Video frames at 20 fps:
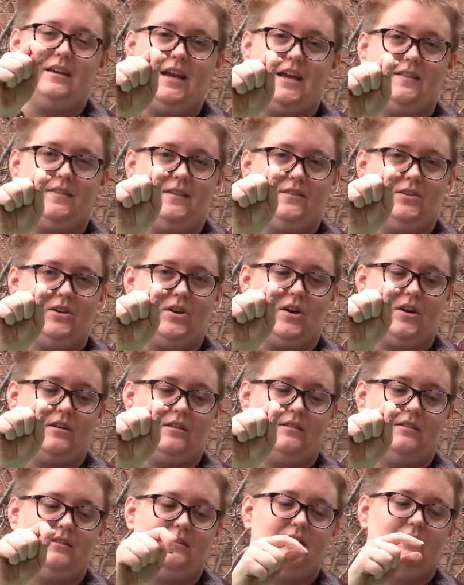in the dirt.
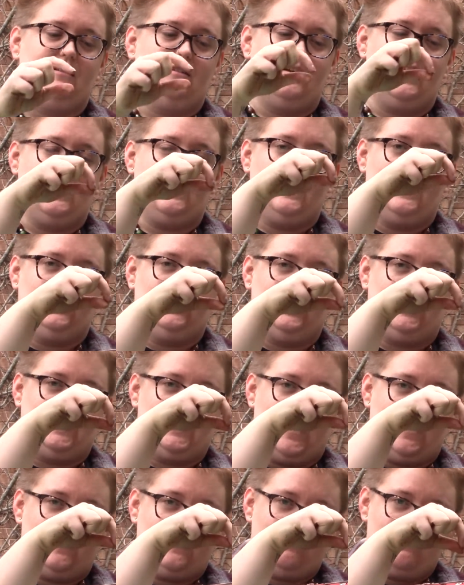And then just
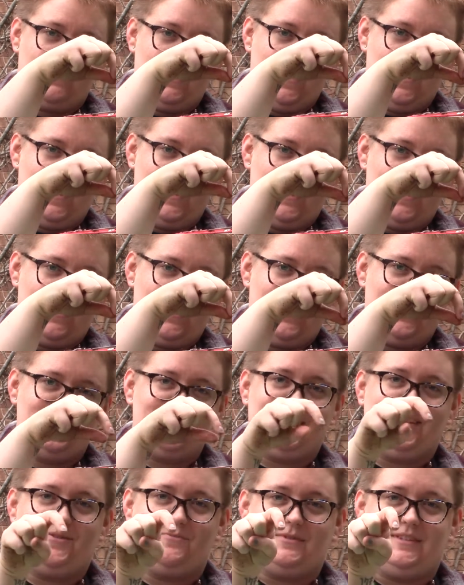like
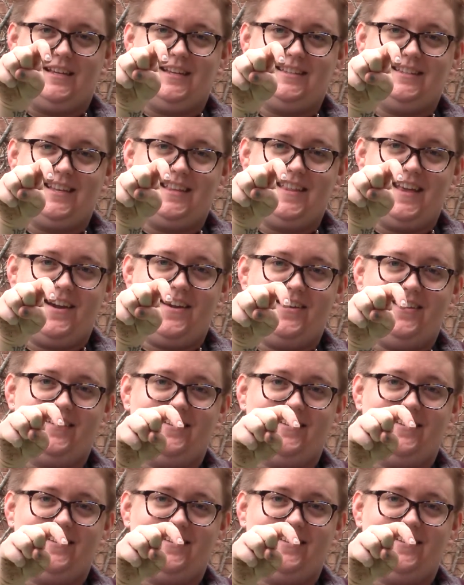some seeds in there.